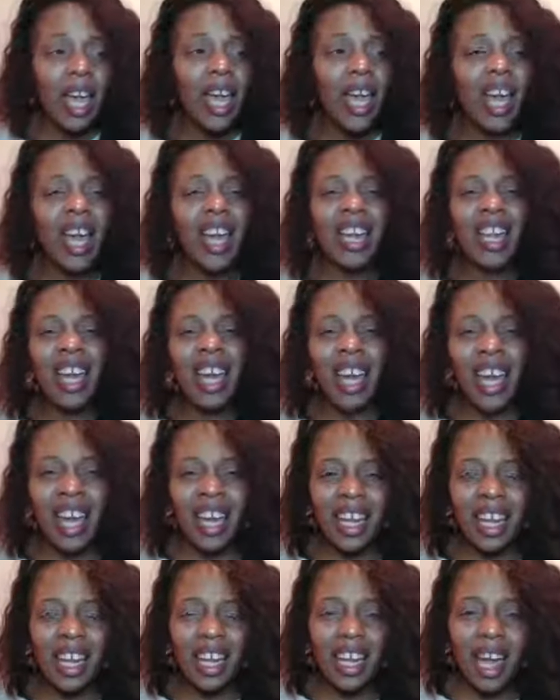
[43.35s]
And the hand
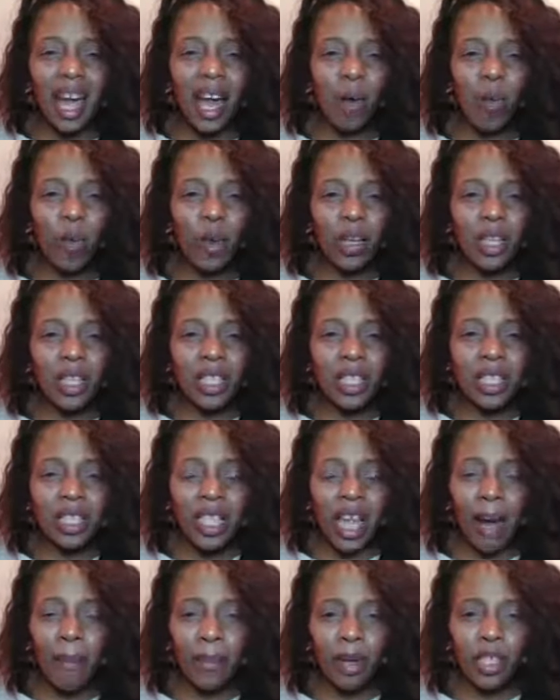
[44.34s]
of God will
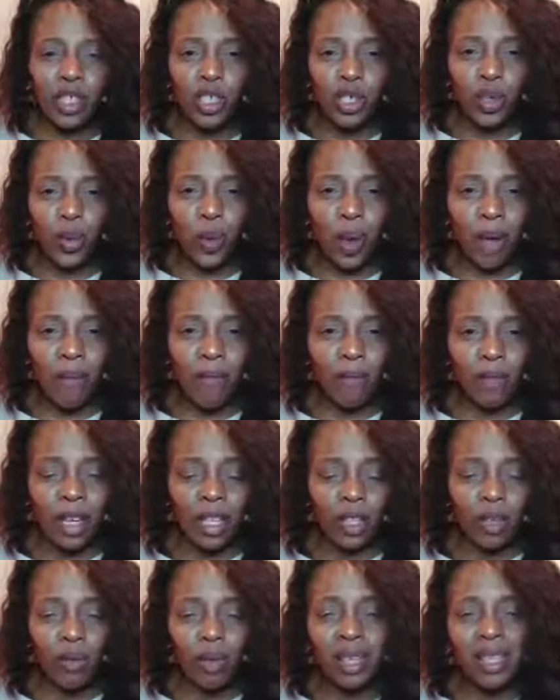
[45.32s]
establish you in
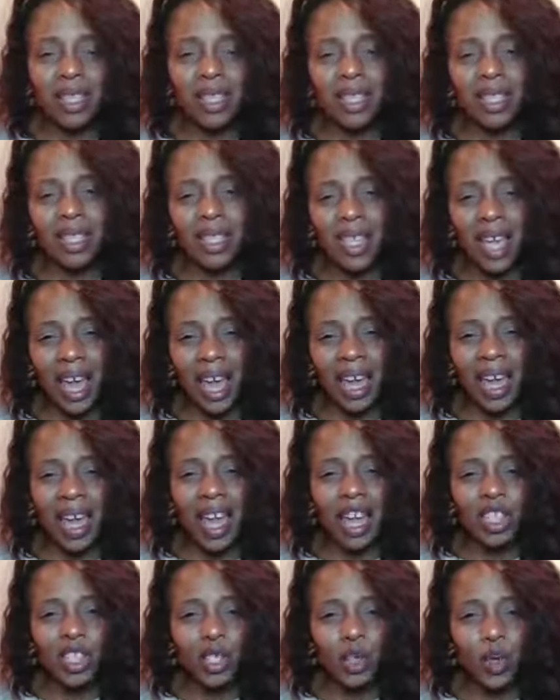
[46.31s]
victory. Today,
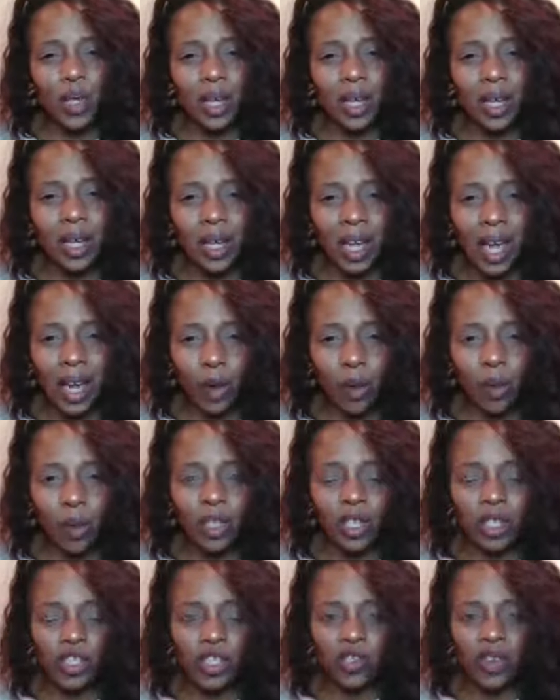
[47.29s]
as you connect with
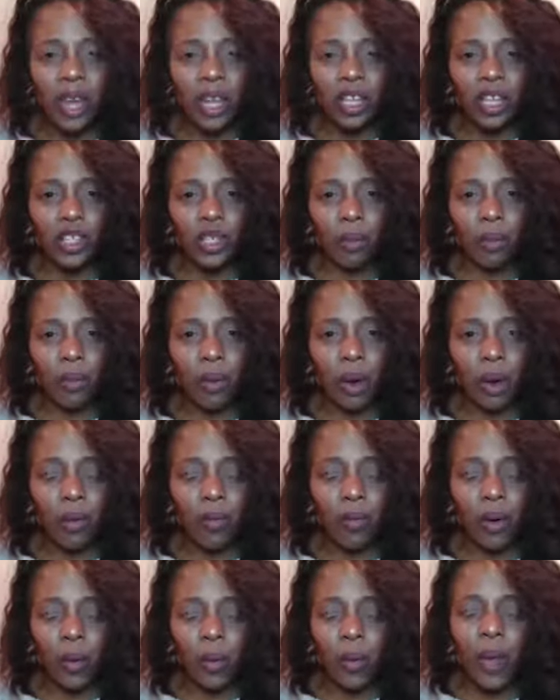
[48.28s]
the Strategy Prayer
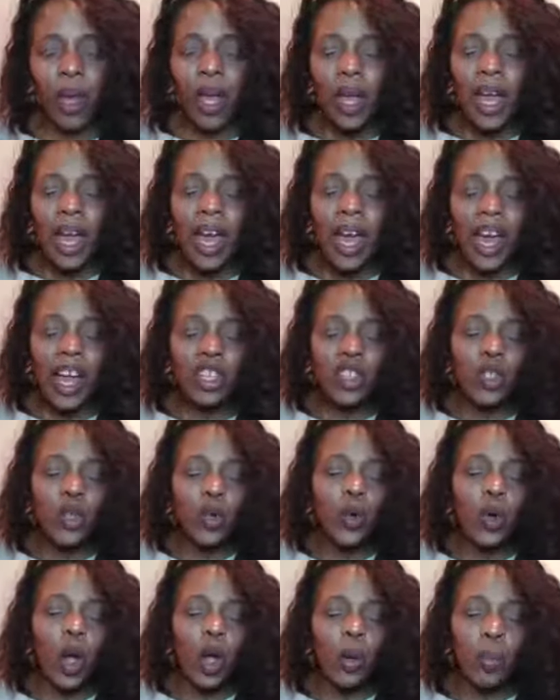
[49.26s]
Room, as
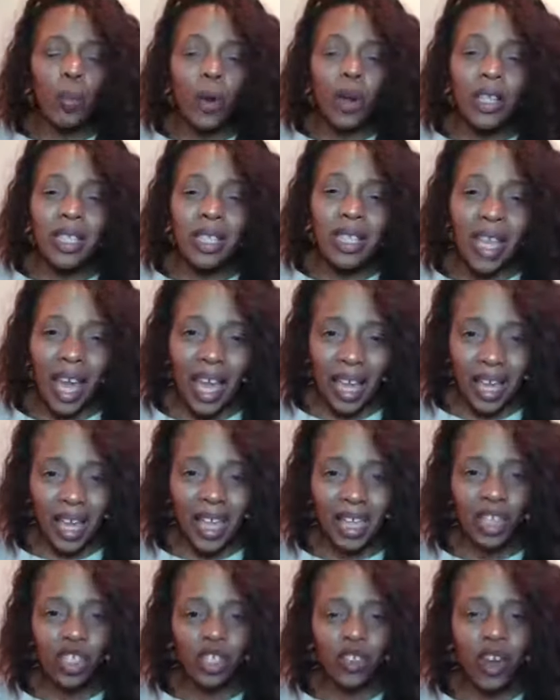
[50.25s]
you partake in
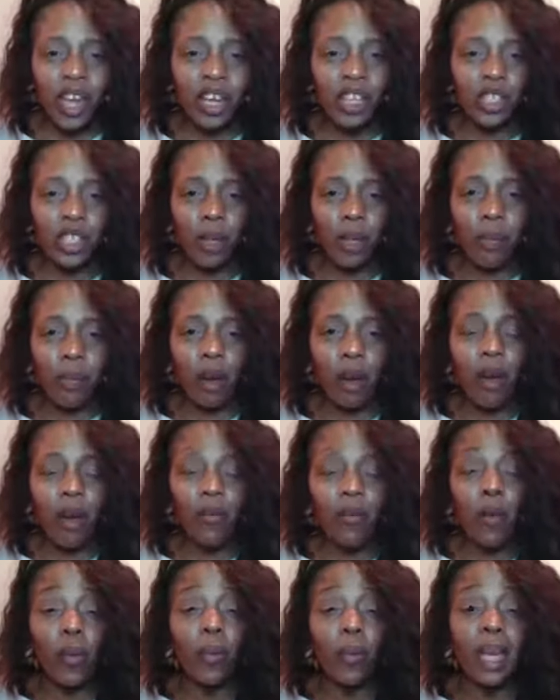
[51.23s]
the Strategy Prayer
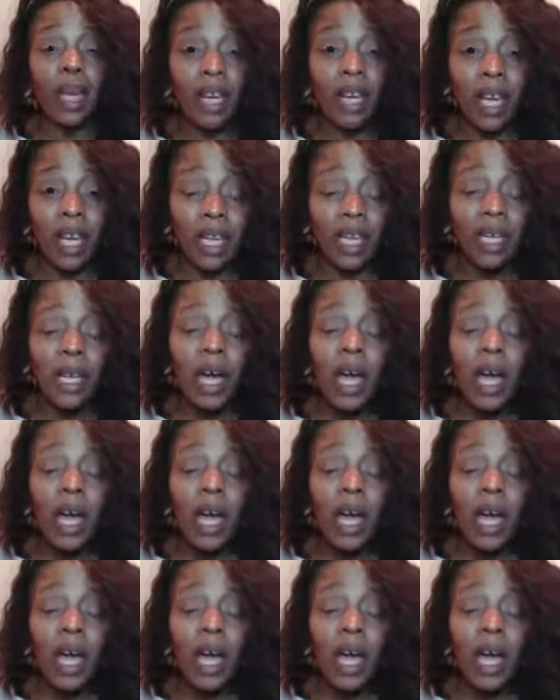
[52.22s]
Room meeting,